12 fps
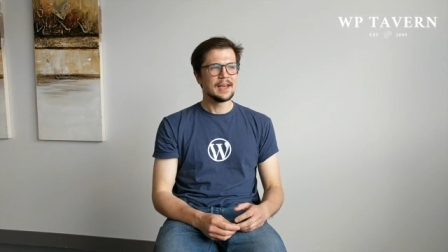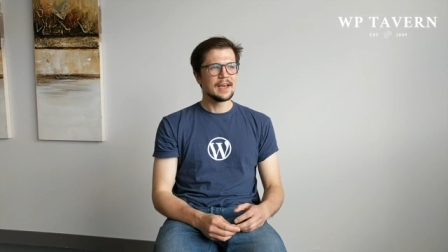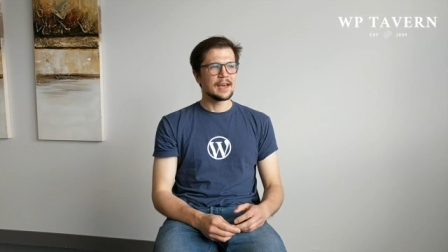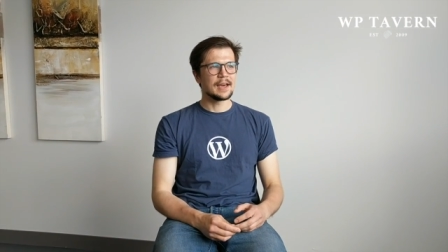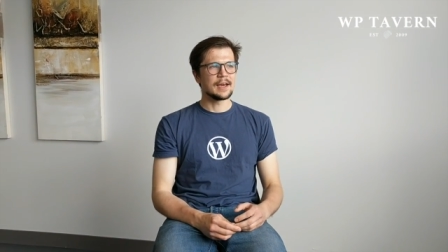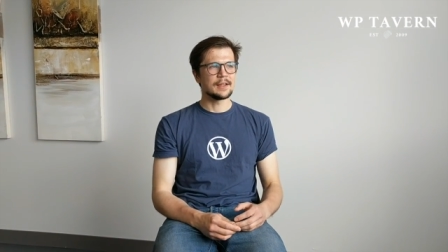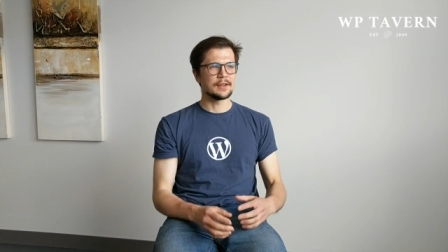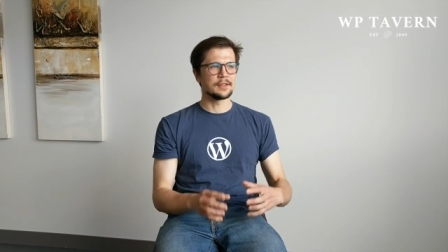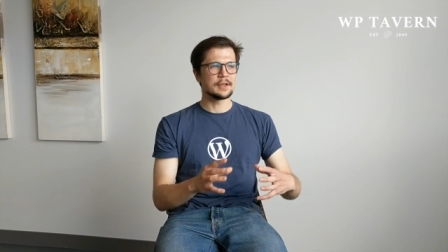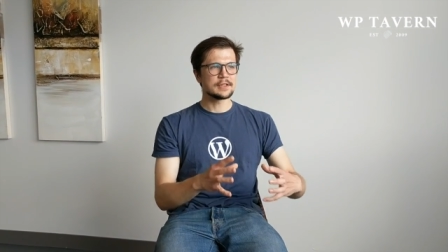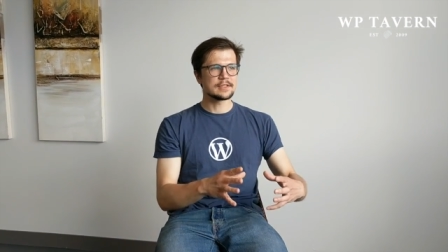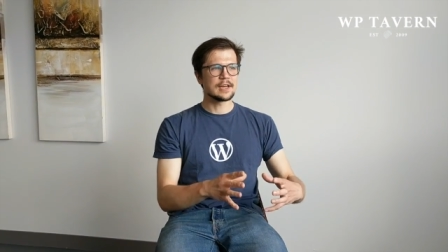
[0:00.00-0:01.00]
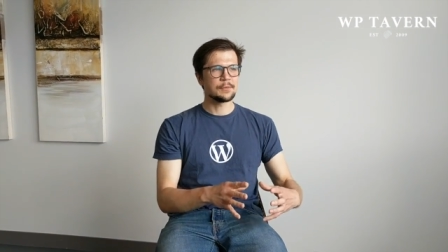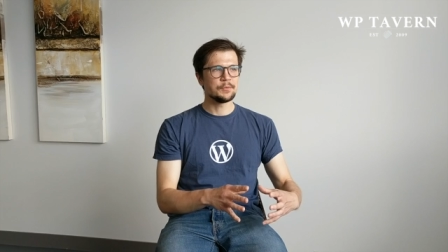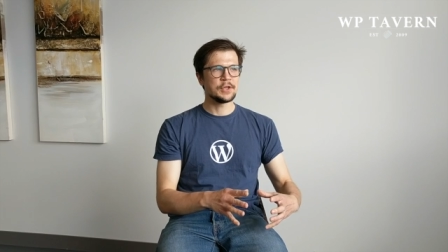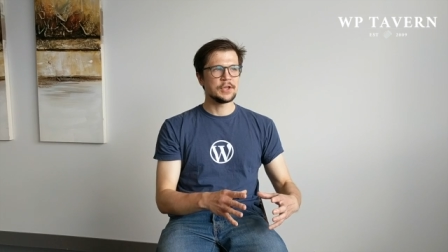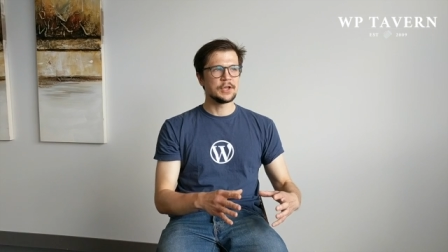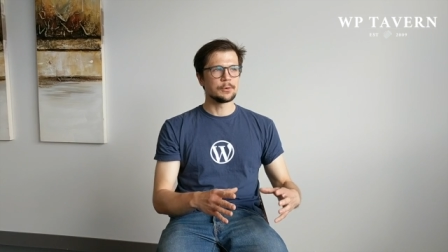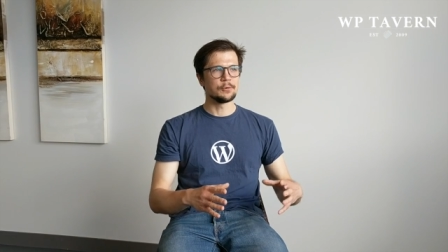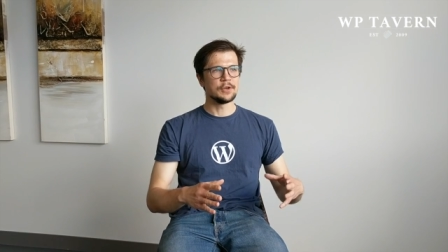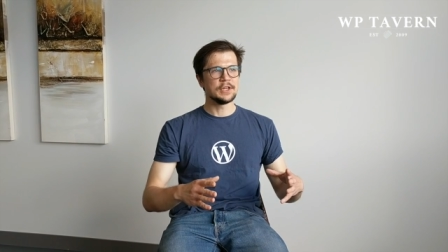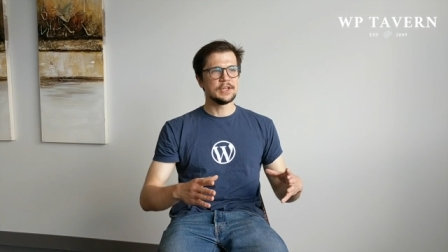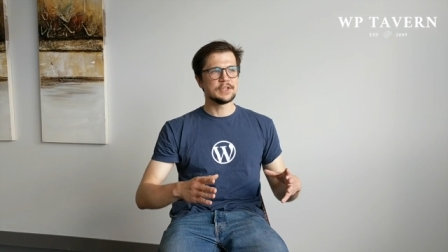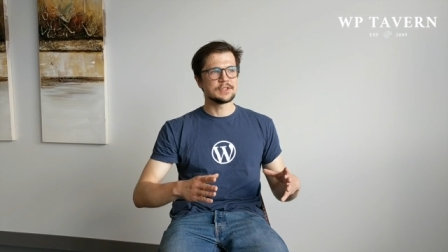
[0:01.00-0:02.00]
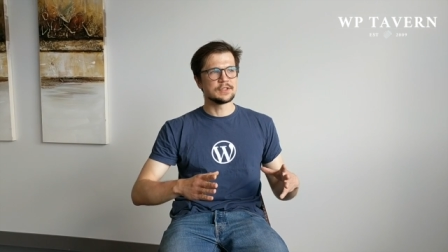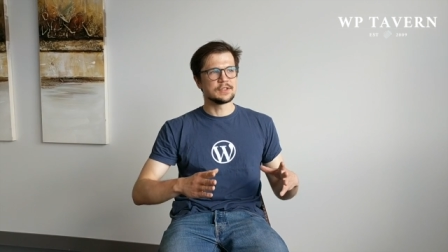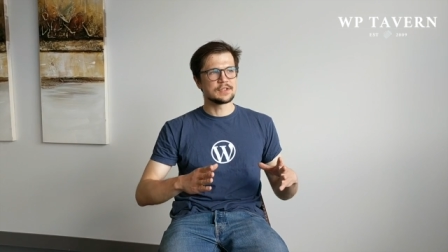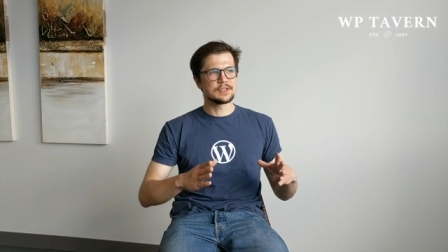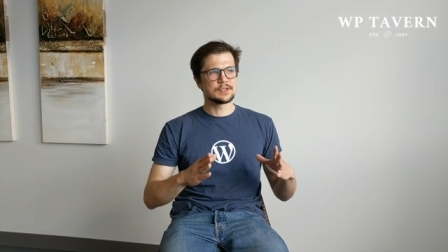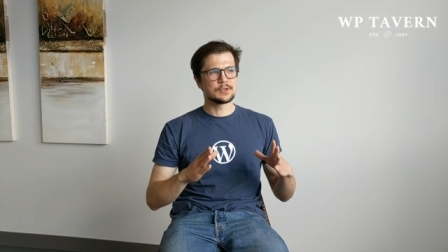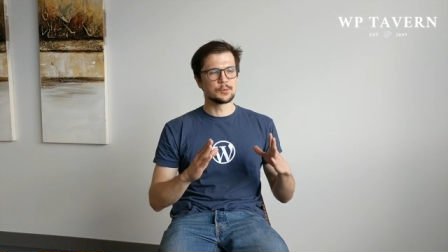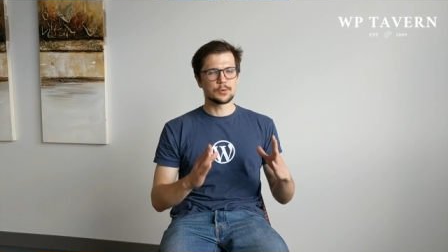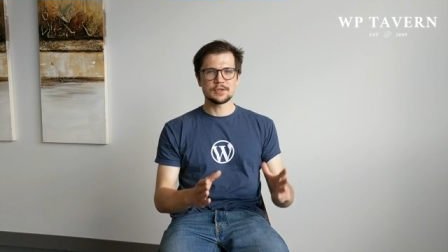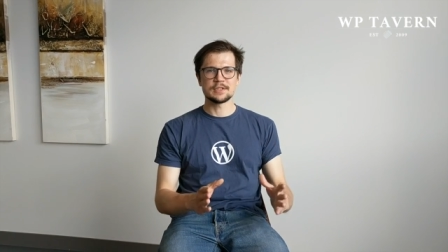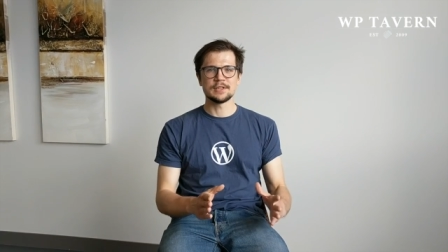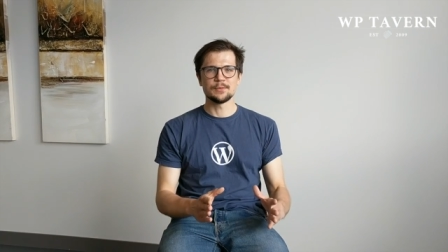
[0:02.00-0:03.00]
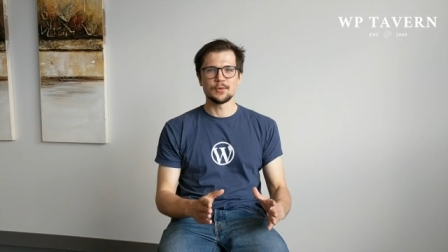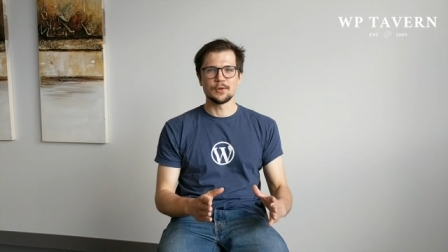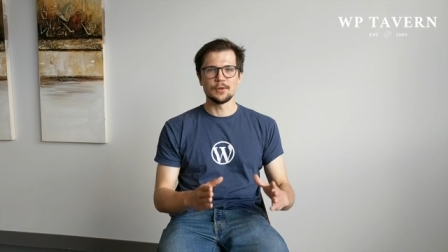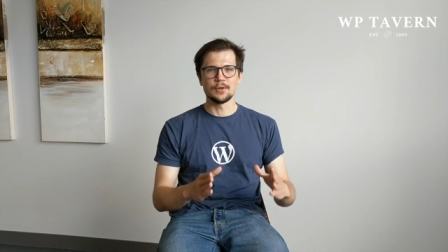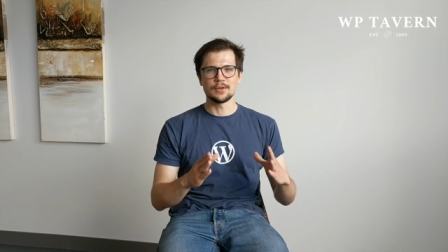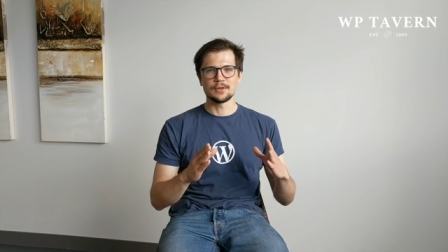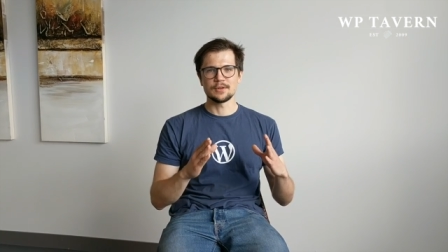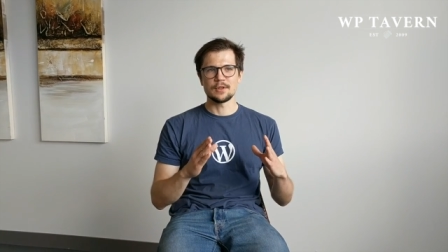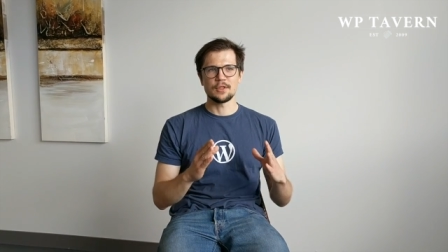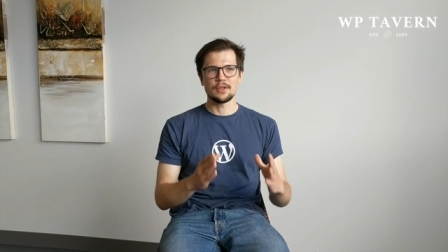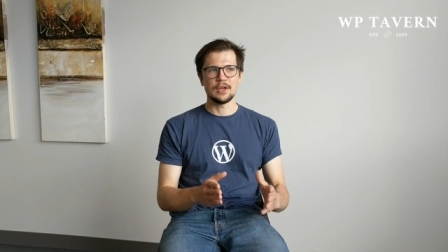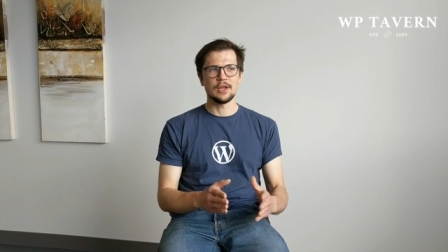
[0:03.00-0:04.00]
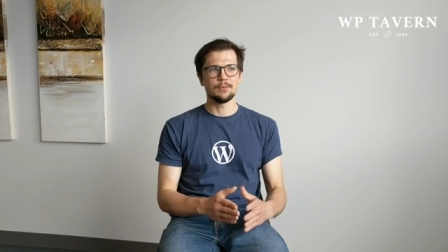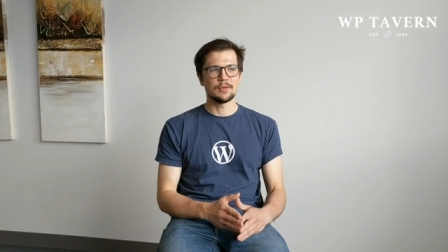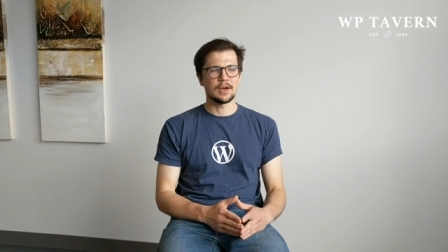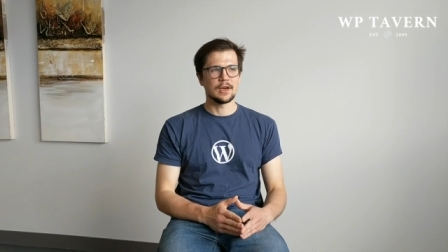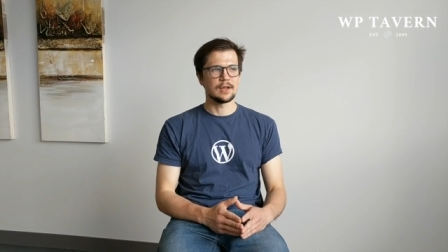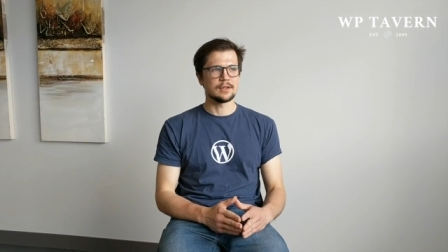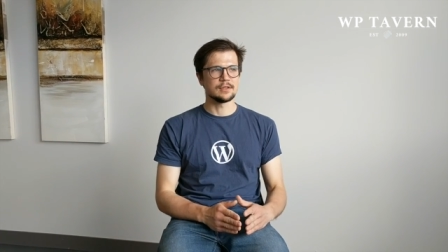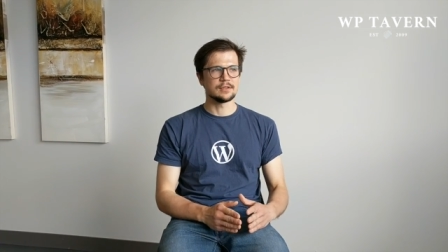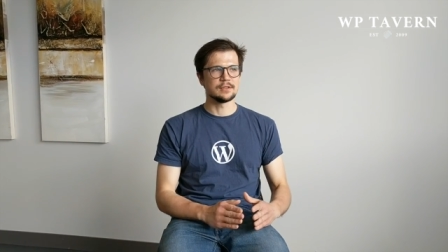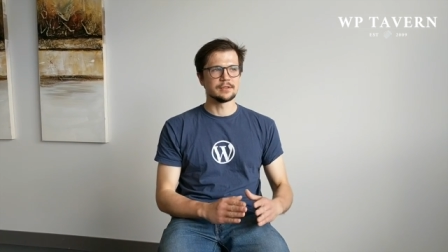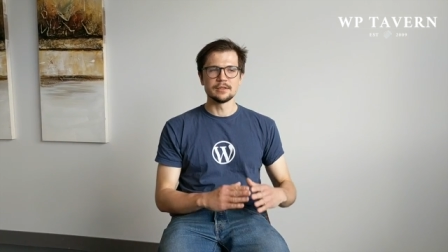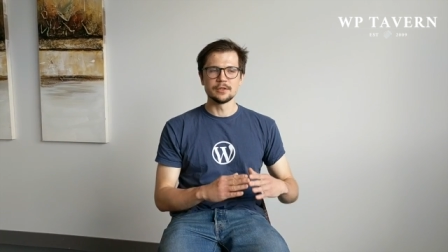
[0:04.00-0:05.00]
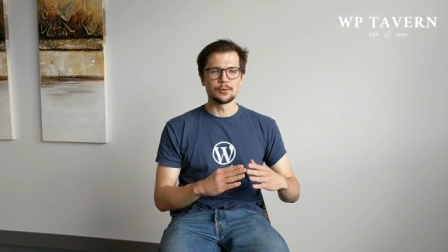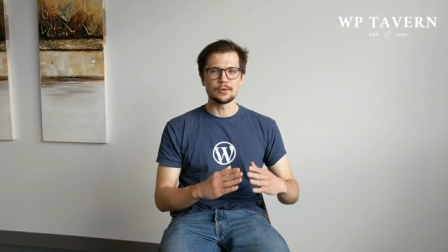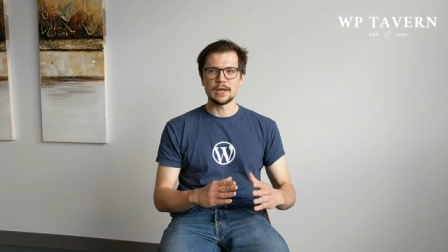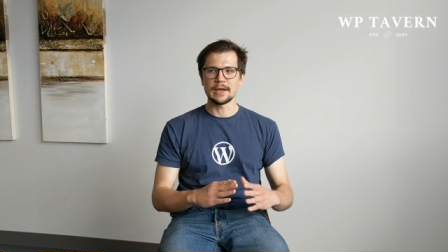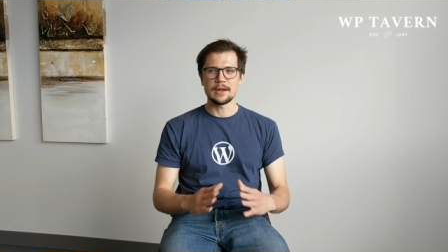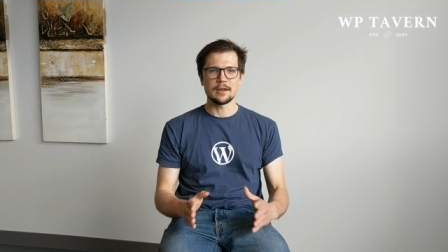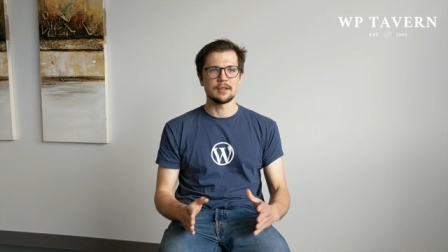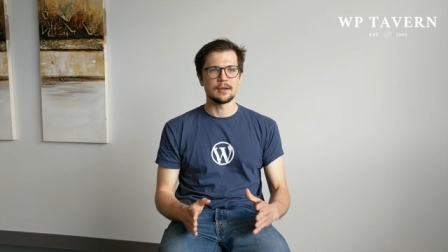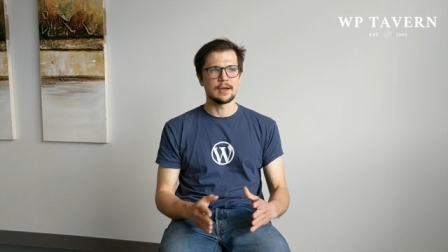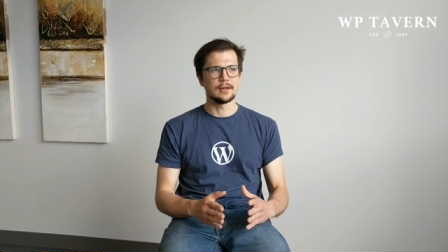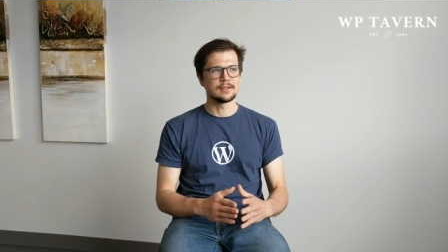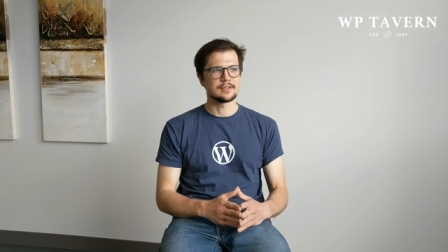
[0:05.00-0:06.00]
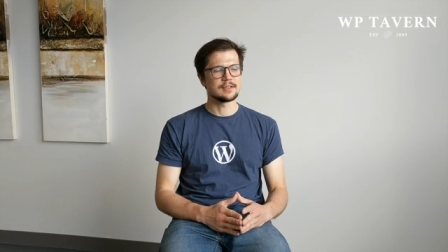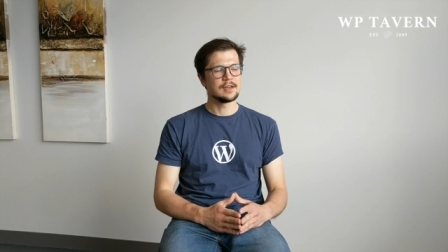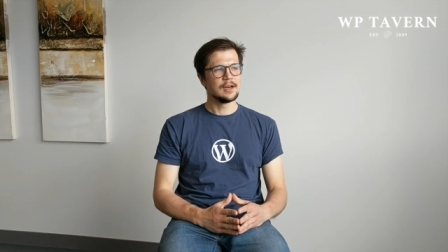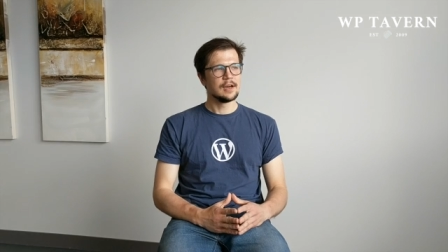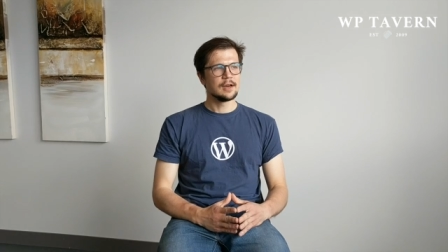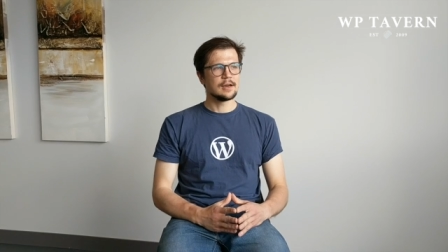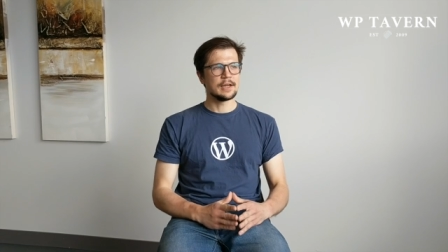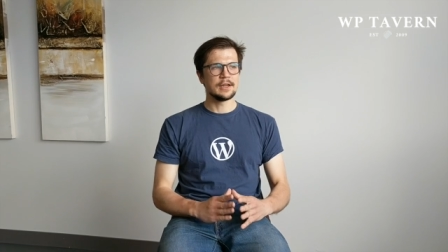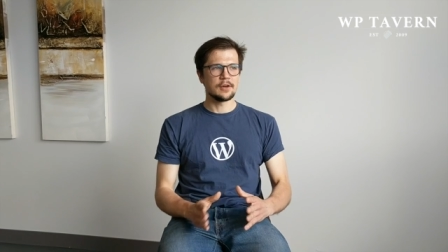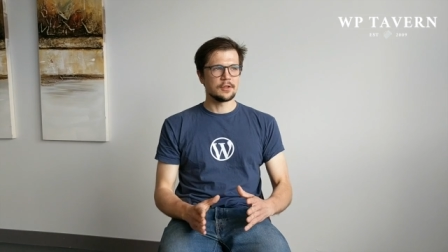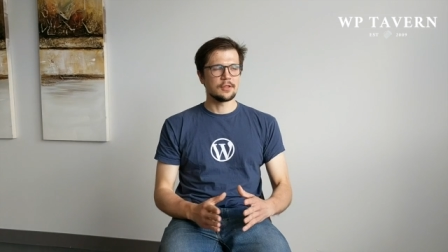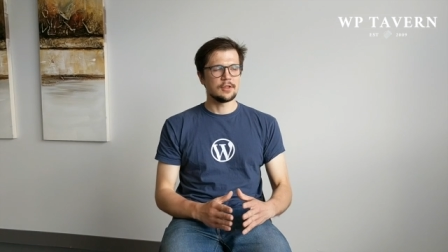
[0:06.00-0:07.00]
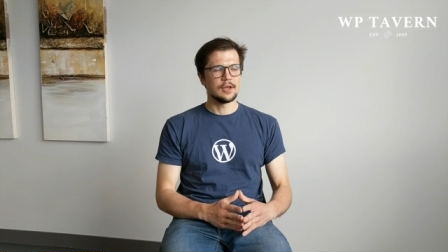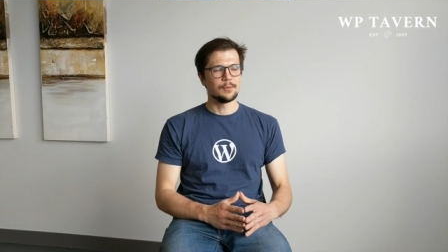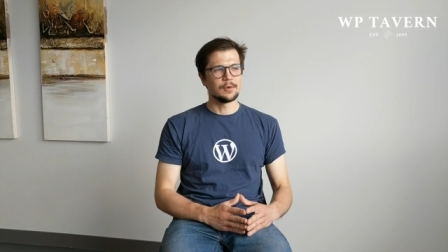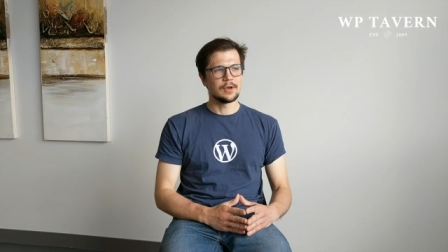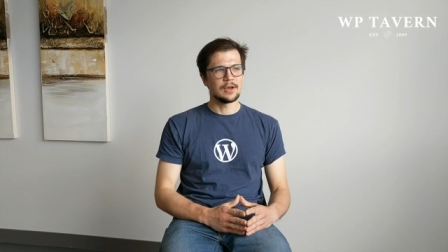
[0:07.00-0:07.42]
And at that time he released this super simple theme that didn't look like anything else, any other theme.